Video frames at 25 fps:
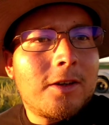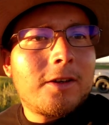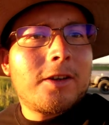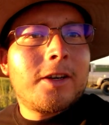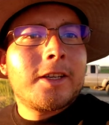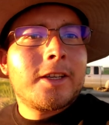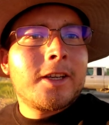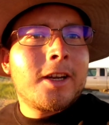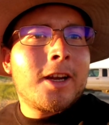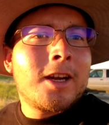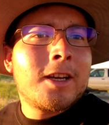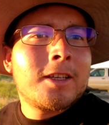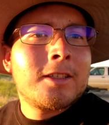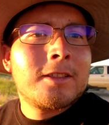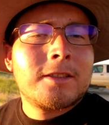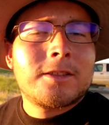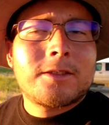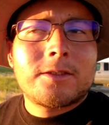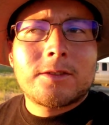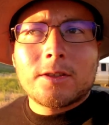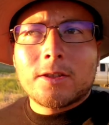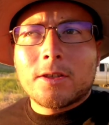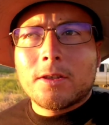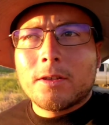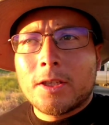All right, guys,
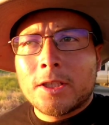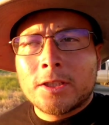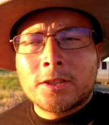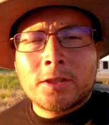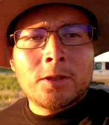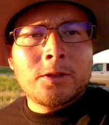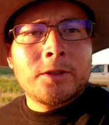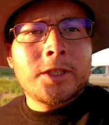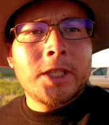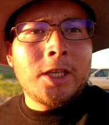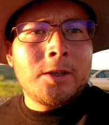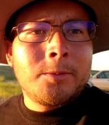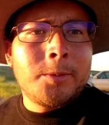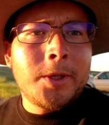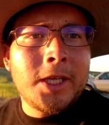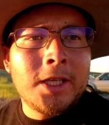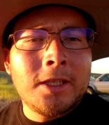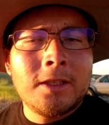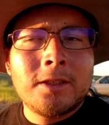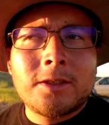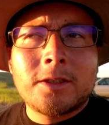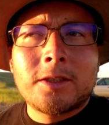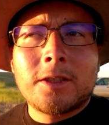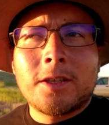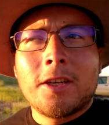so let's go
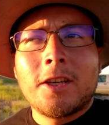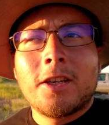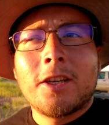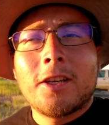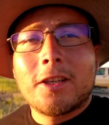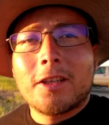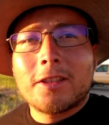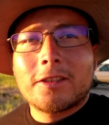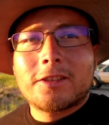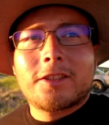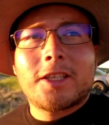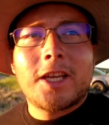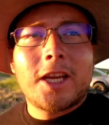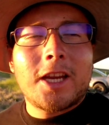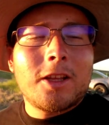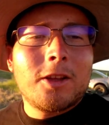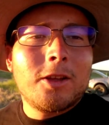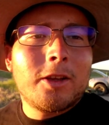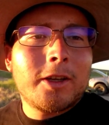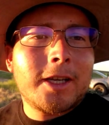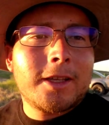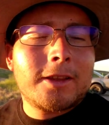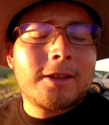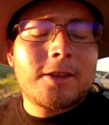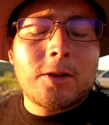downrange, take a
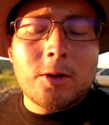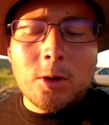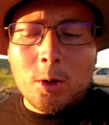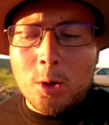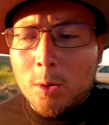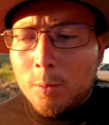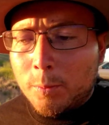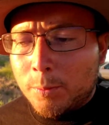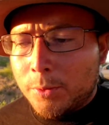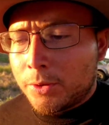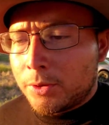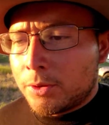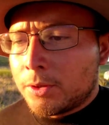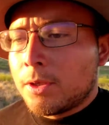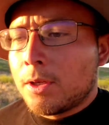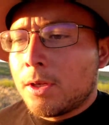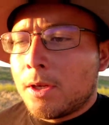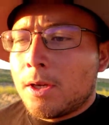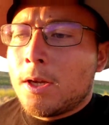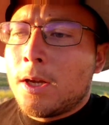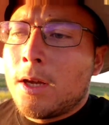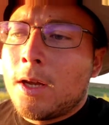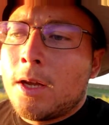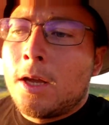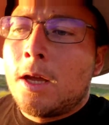look at the groups.
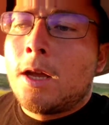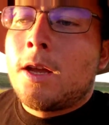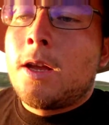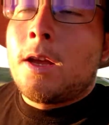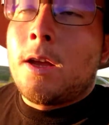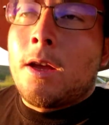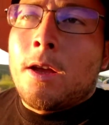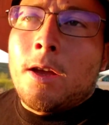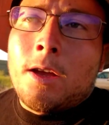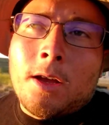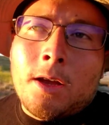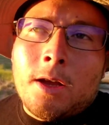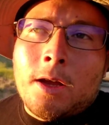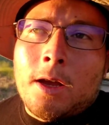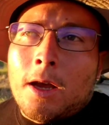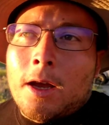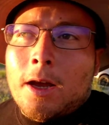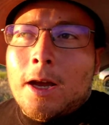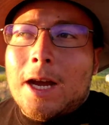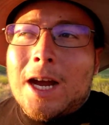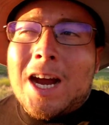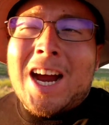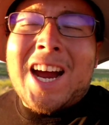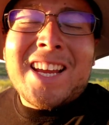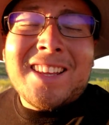
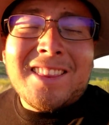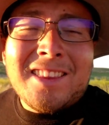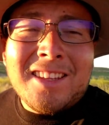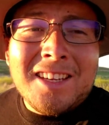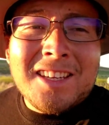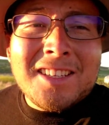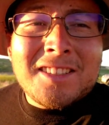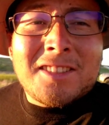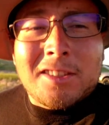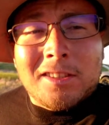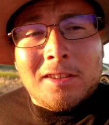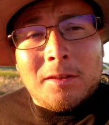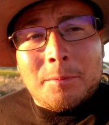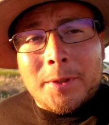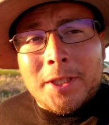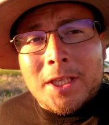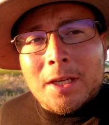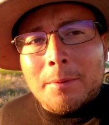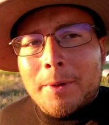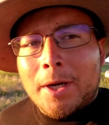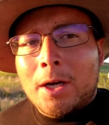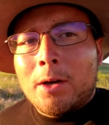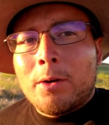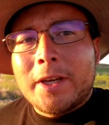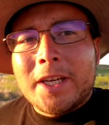I think it's going to be
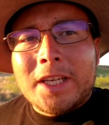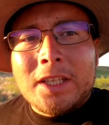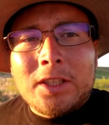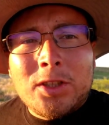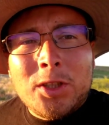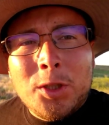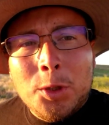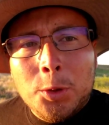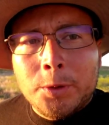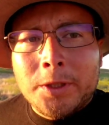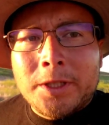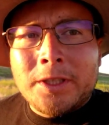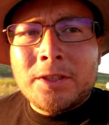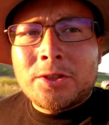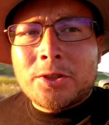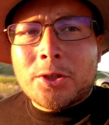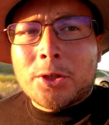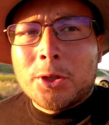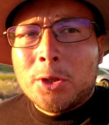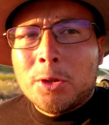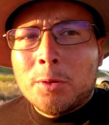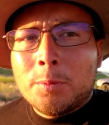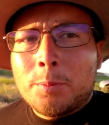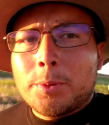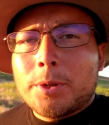about a two-inch
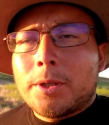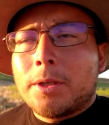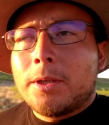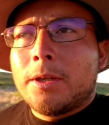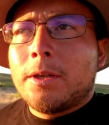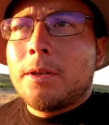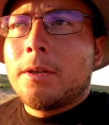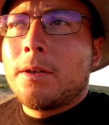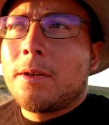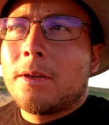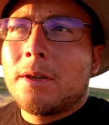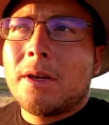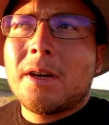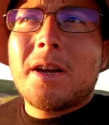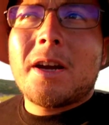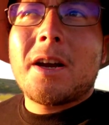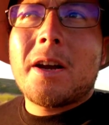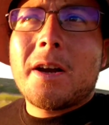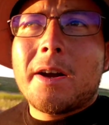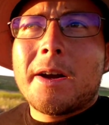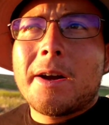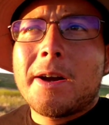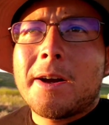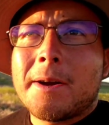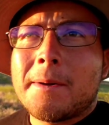group
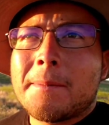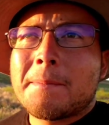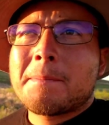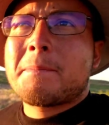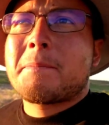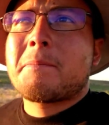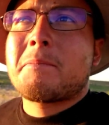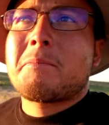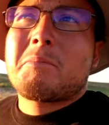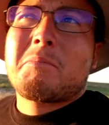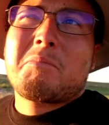um,